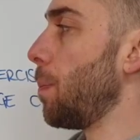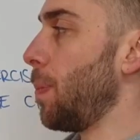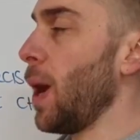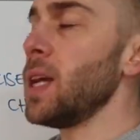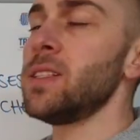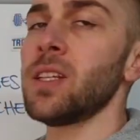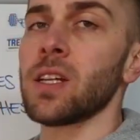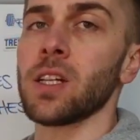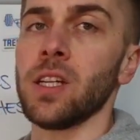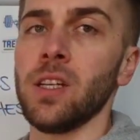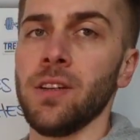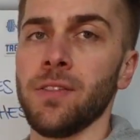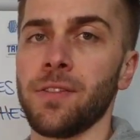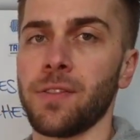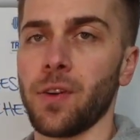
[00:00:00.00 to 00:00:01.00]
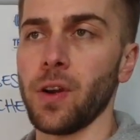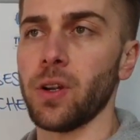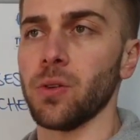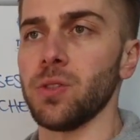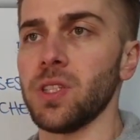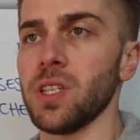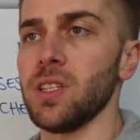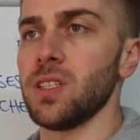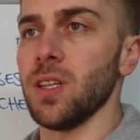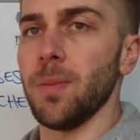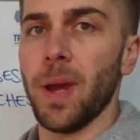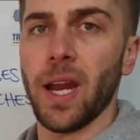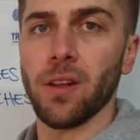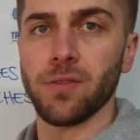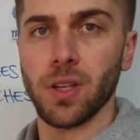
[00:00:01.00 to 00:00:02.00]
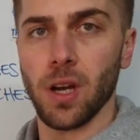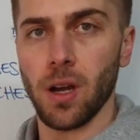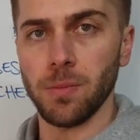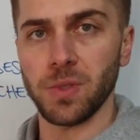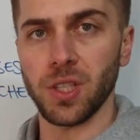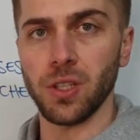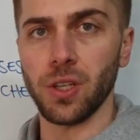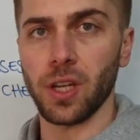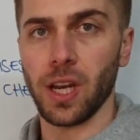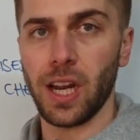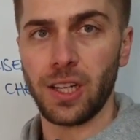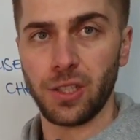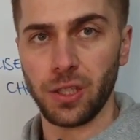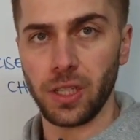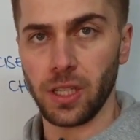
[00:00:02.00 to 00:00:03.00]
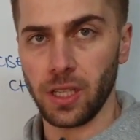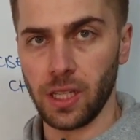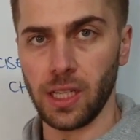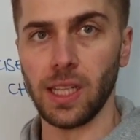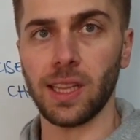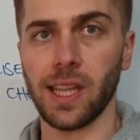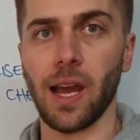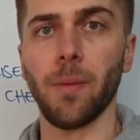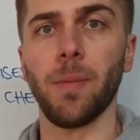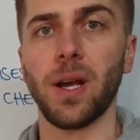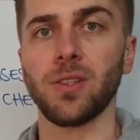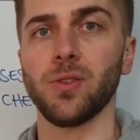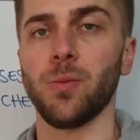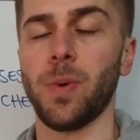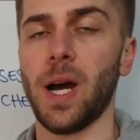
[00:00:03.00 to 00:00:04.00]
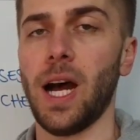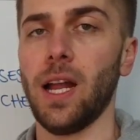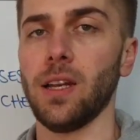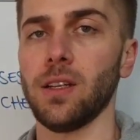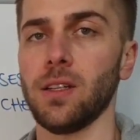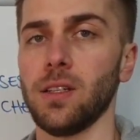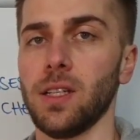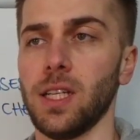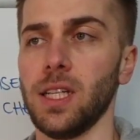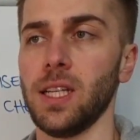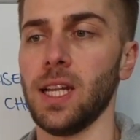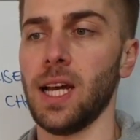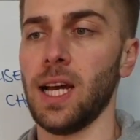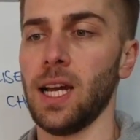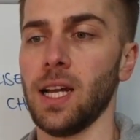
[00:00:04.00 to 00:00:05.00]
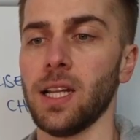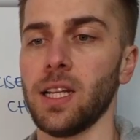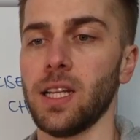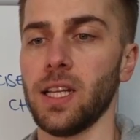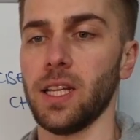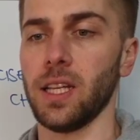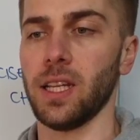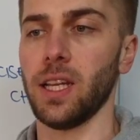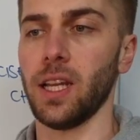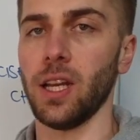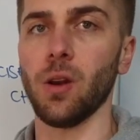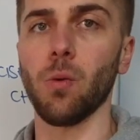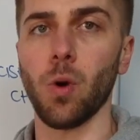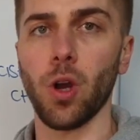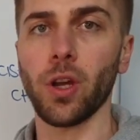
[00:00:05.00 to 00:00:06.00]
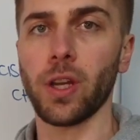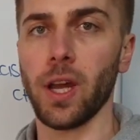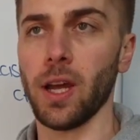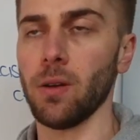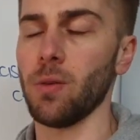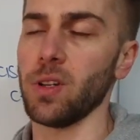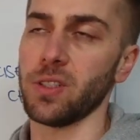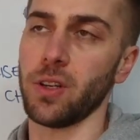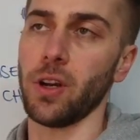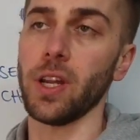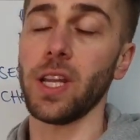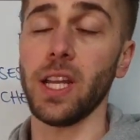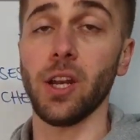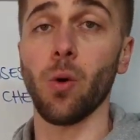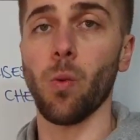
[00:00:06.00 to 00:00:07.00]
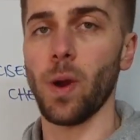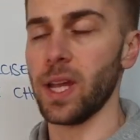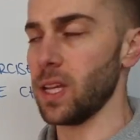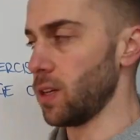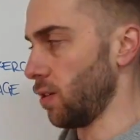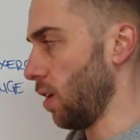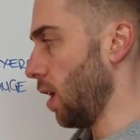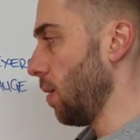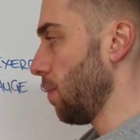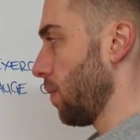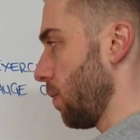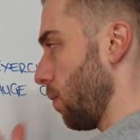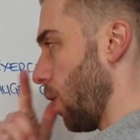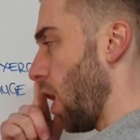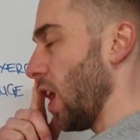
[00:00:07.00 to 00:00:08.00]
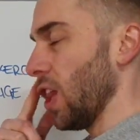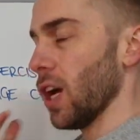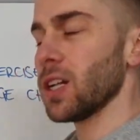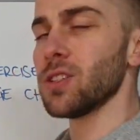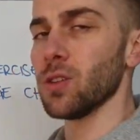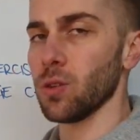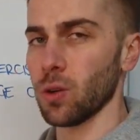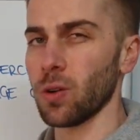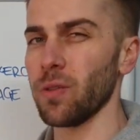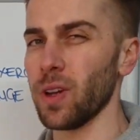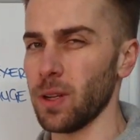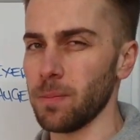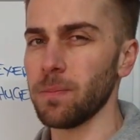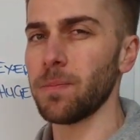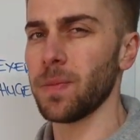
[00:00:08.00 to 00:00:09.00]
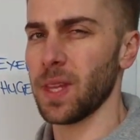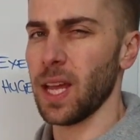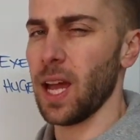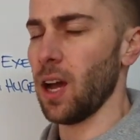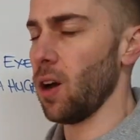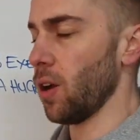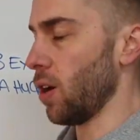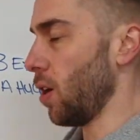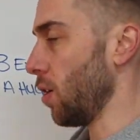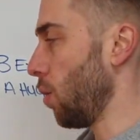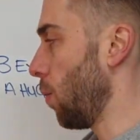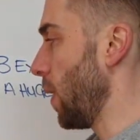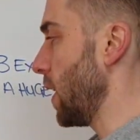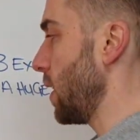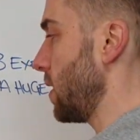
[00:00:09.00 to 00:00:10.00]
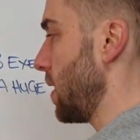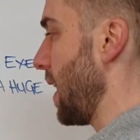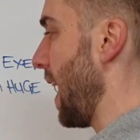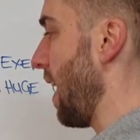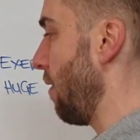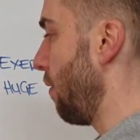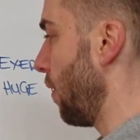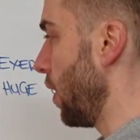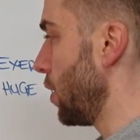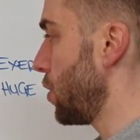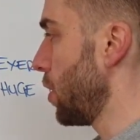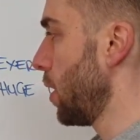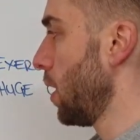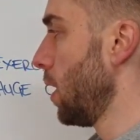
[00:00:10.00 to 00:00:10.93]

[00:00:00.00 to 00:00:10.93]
Basically, frequency is the amount of times that you can actually hit that muscle part in a workout. Well, sorry, in a week, right? I like to look at it on a week's average.